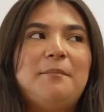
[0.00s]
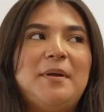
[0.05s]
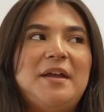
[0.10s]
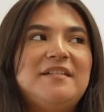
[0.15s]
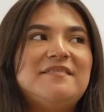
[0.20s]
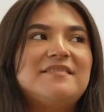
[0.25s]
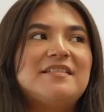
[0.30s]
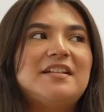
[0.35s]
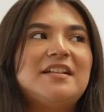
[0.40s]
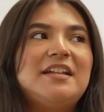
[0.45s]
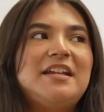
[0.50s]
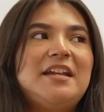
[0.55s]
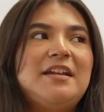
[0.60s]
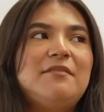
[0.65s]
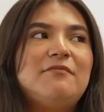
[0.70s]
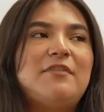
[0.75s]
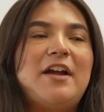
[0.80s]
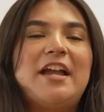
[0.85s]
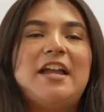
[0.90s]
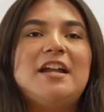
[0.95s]
basically
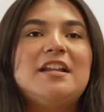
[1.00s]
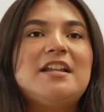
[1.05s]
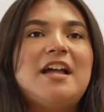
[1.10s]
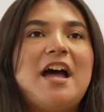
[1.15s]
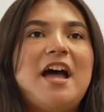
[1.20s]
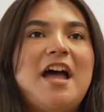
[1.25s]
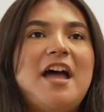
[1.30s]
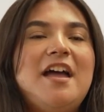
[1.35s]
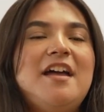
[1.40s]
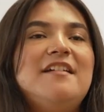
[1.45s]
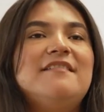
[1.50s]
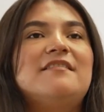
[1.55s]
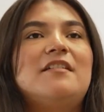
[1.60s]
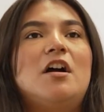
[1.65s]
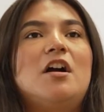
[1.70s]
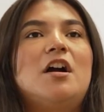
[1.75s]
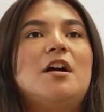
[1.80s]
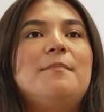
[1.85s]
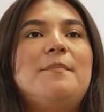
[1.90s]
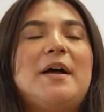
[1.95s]
recognize
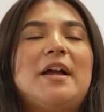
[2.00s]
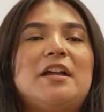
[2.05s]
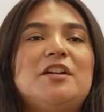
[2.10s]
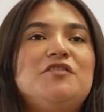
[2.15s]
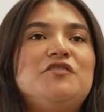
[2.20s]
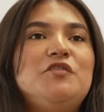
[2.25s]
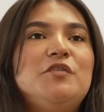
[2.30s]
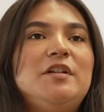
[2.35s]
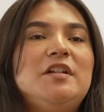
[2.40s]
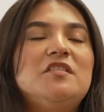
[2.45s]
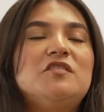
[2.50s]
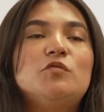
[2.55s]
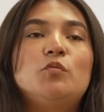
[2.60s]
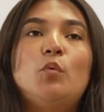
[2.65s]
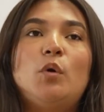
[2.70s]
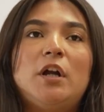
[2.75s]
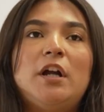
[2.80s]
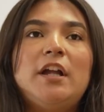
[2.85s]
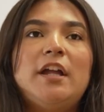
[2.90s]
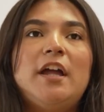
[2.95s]
our BECA students'
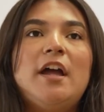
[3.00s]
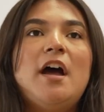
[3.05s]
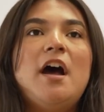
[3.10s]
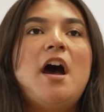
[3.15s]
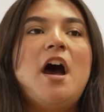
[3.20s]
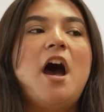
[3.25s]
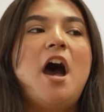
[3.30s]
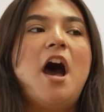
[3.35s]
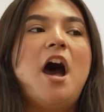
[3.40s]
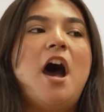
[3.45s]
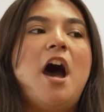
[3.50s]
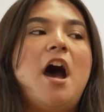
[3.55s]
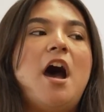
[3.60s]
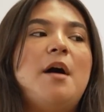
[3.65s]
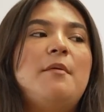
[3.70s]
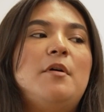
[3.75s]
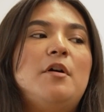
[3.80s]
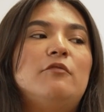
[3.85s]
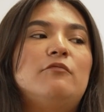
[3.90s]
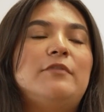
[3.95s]
work,
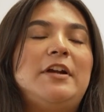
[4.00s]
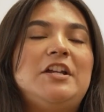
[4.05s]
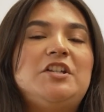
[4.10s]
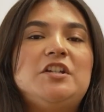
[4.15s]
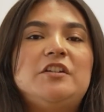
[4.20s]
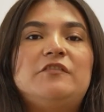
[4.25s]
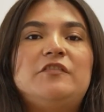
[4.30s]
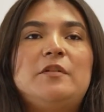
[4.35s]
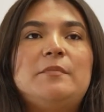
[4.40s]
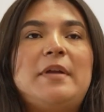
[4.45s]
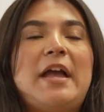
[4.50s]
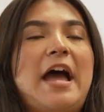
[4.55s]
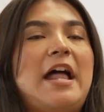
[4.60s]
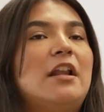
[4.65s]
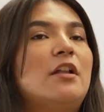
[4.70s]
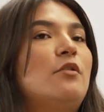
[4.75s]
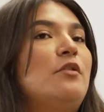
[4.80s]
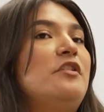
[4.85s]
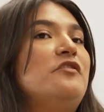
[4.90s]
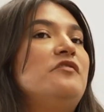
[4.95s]
ranging from
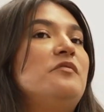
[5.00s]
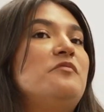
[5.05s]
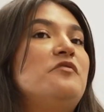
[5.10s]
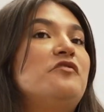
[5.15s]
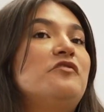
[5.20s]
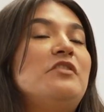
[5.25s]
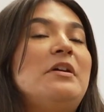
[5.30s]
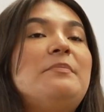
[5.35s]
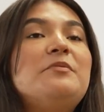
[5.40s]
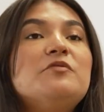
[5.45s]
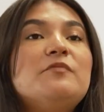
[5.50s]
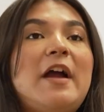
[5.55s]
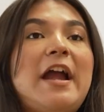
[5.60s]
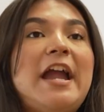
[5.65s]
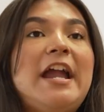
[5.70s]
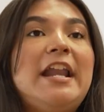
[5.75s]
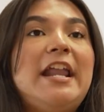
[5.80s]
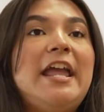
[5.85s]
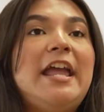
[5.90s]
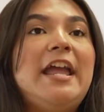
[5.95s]
categories from script
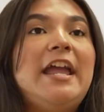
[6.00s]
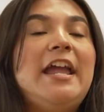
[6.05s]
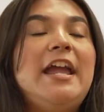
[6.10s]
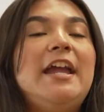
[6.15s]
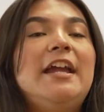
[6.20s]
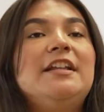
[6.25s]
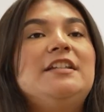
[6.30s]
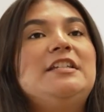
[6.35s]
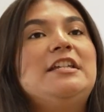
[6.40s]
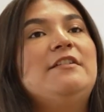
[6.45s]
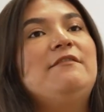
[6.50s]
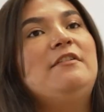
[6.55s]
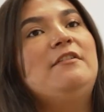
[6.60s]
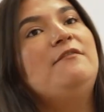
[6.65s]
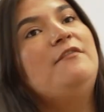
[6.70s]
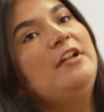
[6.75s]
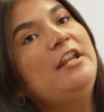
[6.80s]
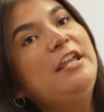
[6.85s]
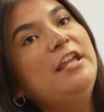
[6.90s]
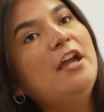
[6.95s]
writing, TV
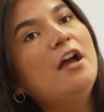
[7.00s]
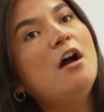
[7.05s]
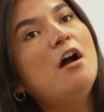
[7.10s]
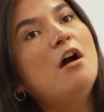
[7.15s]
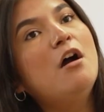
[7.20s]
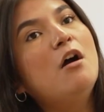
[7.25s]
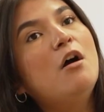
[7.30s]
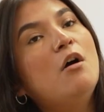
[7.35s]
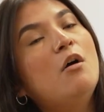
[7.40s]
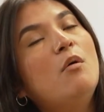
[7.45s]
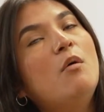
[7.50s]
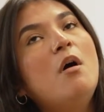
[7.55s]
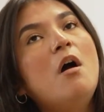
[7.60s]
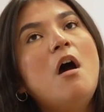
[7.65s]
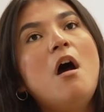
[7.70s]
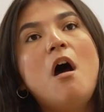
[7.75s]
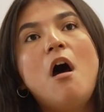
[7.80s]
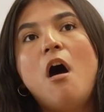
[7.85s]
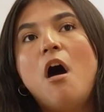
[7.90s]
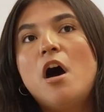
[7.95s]
video,
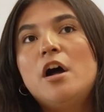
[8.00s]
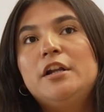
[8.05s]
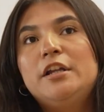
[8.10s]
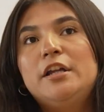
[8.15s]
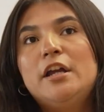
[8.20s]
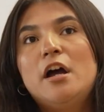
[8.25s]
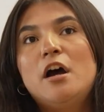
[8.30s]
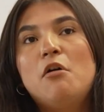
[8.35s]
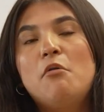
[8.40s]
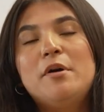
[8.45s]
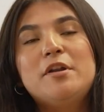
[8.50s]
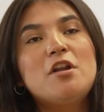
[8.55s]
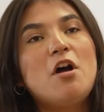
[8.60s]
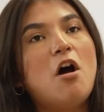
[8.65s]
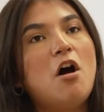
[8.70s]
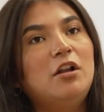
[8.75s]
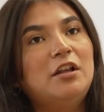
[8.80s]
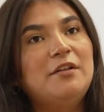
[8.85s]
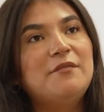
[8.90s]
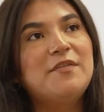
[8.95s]
audio, and
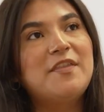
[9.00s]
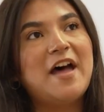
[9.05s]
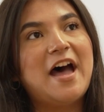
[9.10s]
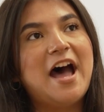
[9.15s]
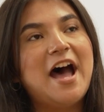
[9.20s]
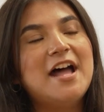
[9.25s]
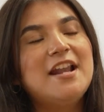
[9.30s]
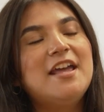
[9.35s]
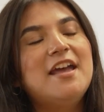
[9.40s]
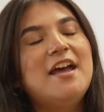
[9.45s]
all of that.